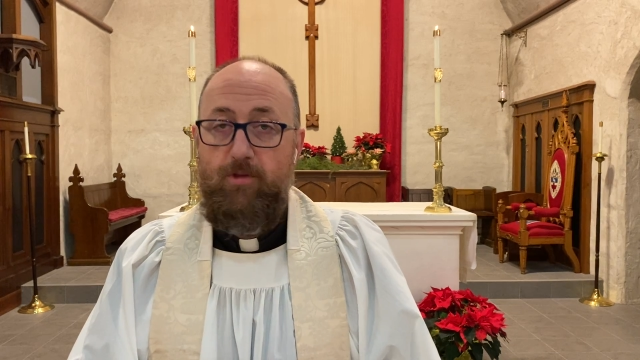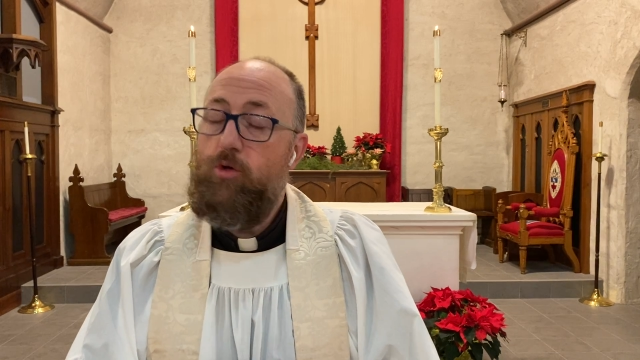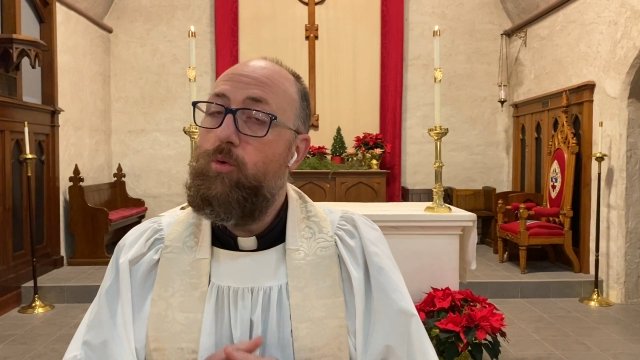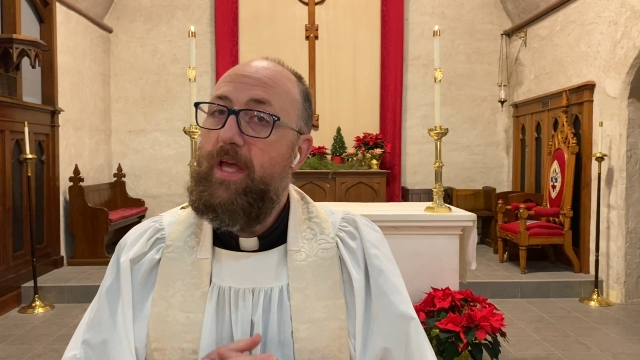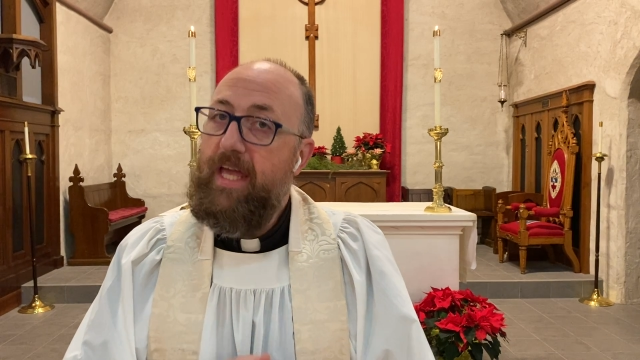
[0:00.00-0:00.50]

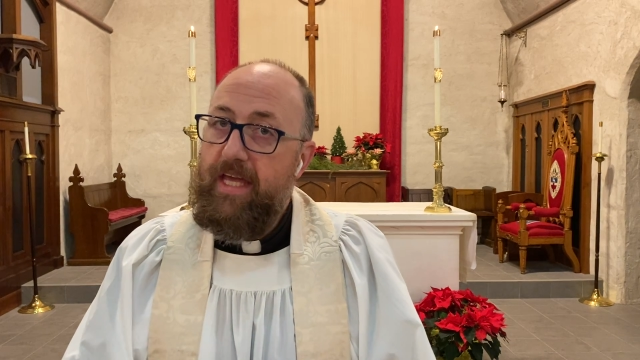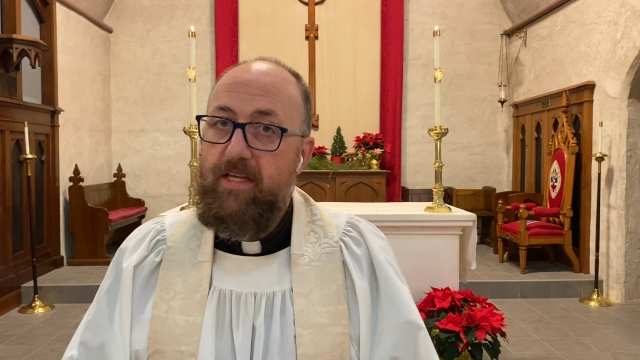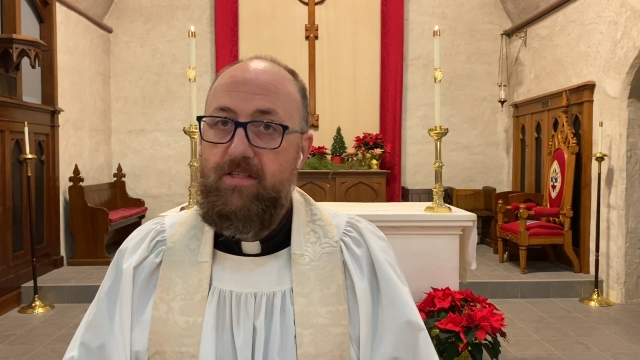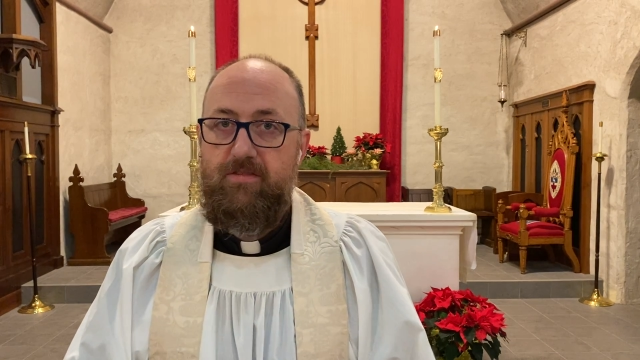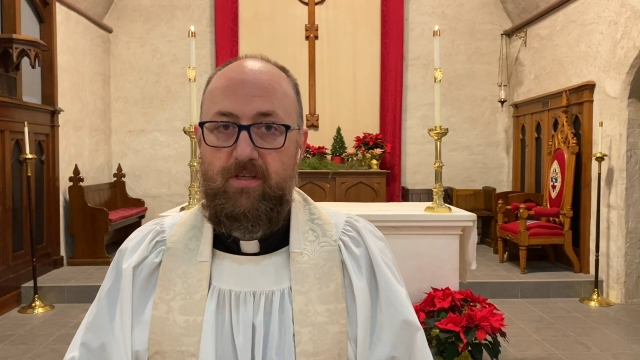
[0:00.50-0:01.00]
who
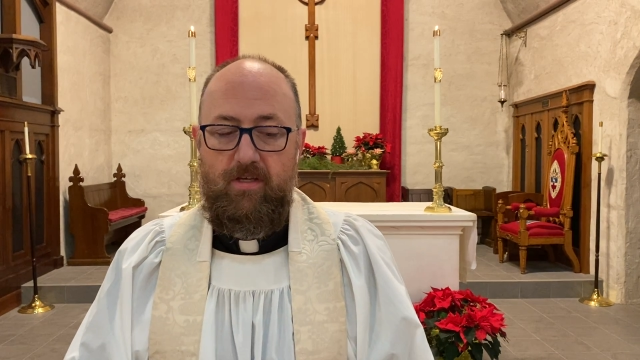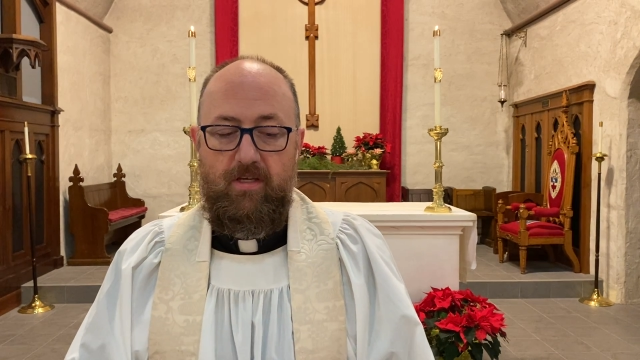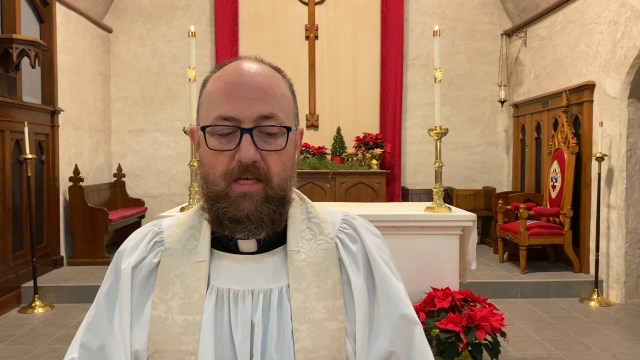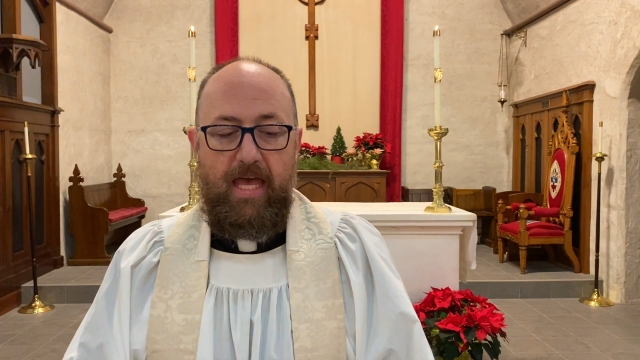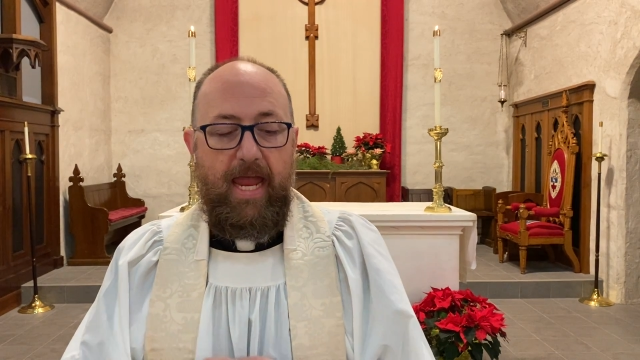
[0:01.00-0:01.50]
is,
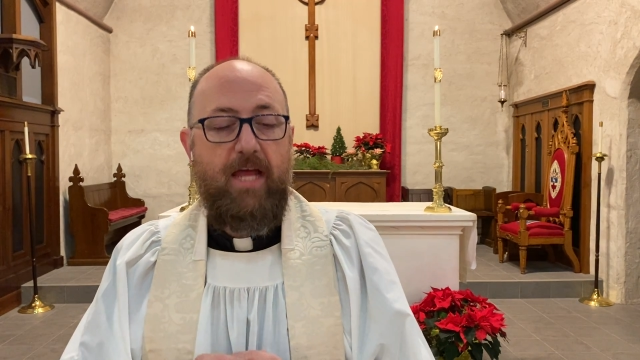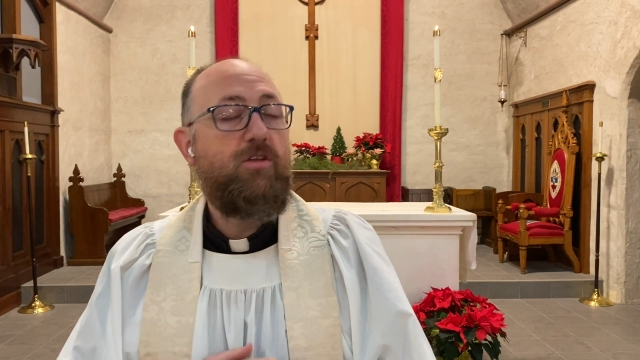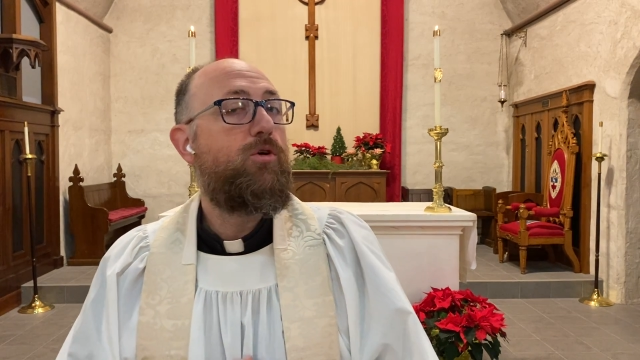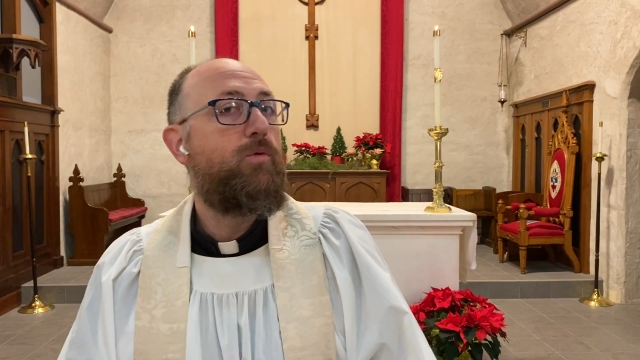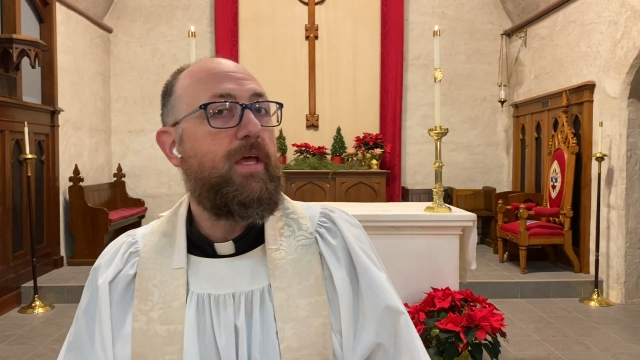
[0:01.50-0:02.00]
and
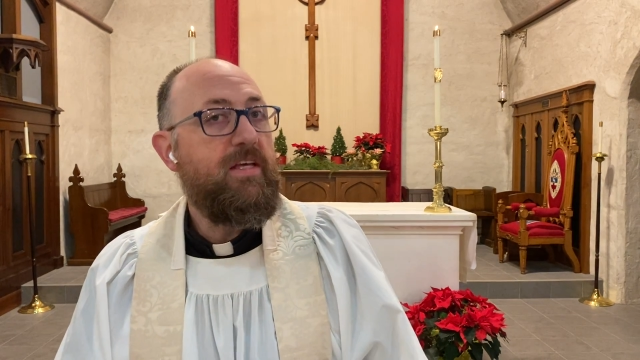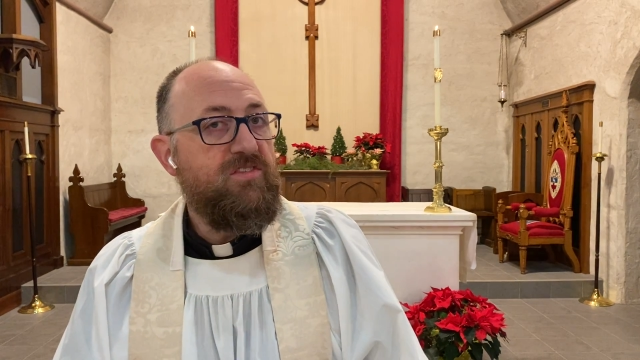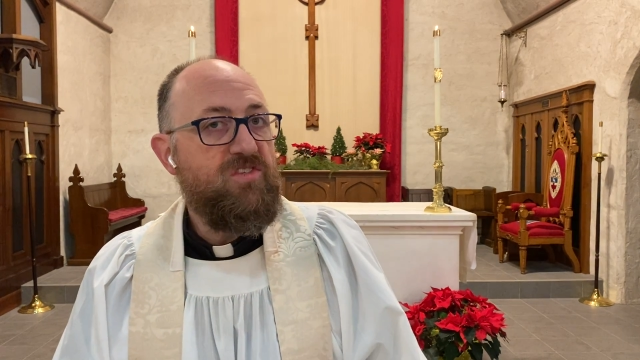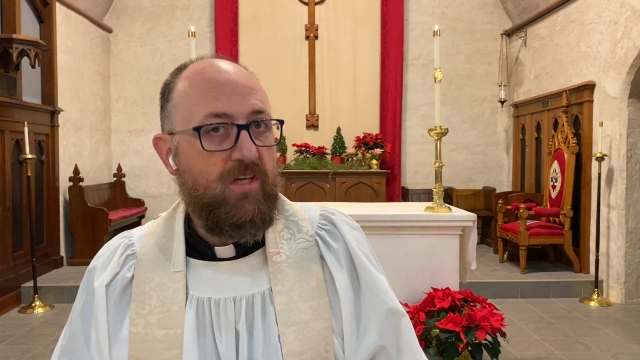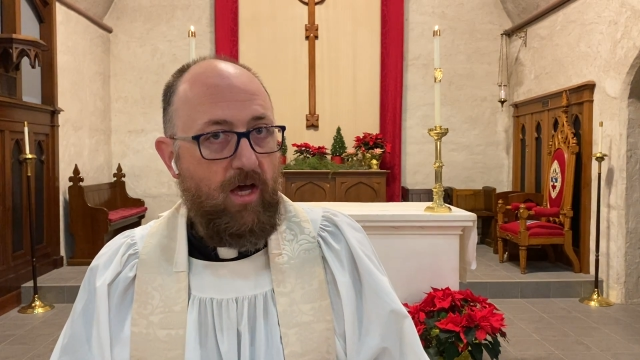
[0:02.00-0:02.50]
who
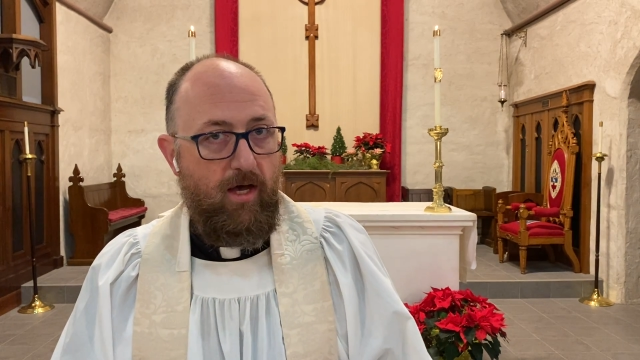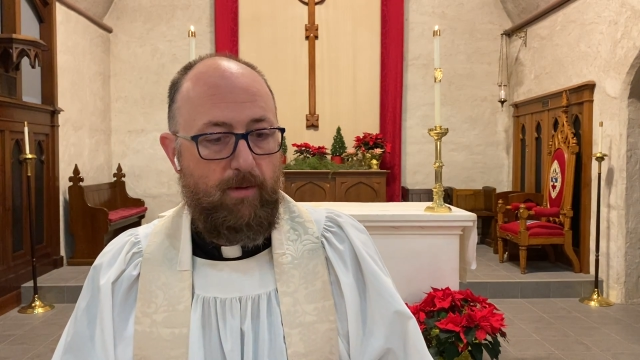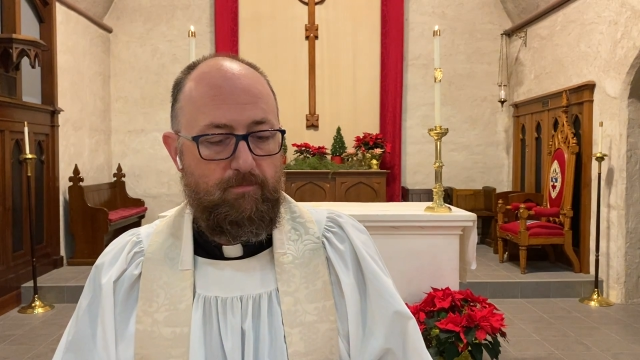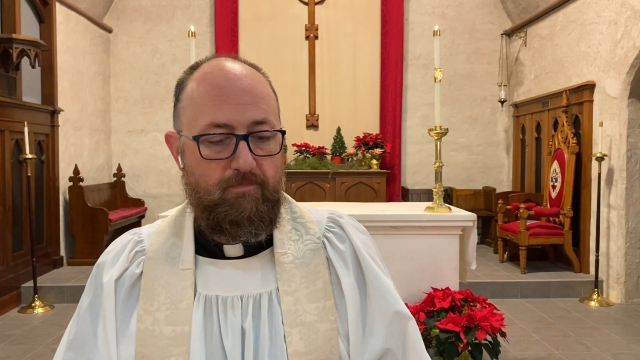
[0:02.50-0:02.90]
is to come,